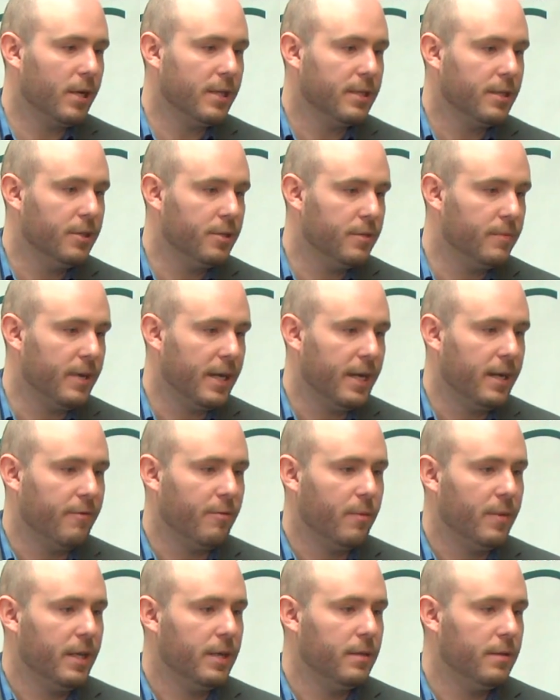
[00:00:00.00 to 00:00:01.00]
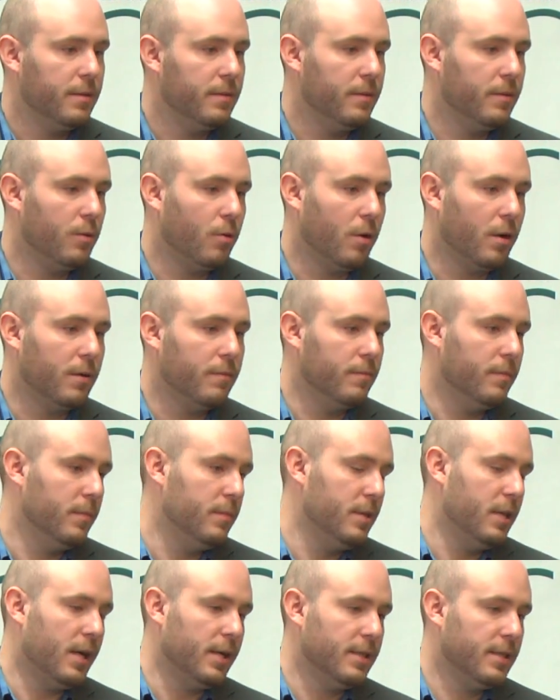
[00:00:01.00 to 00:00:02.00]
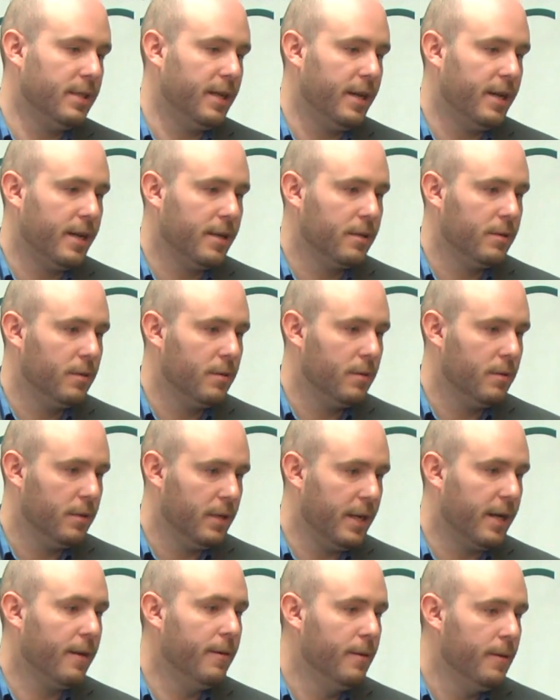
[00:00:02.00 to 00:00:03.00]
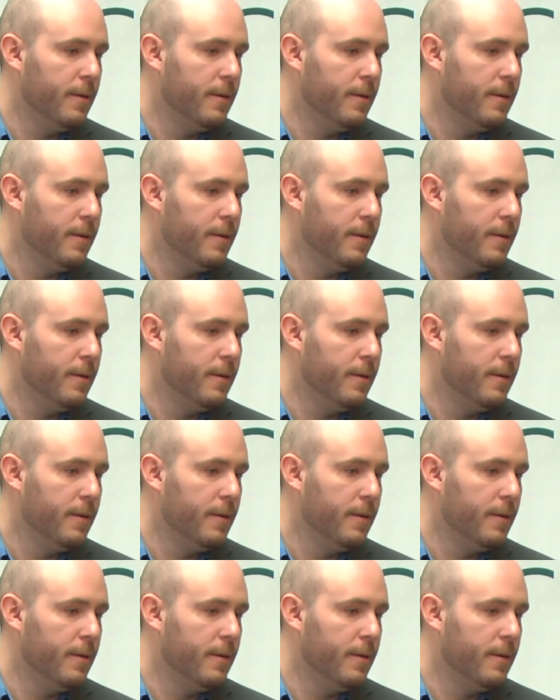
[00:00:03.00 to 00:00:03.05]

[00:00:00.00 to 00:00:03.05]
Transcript: prosecution okay. by government. For example, like religion. Yeah. Let's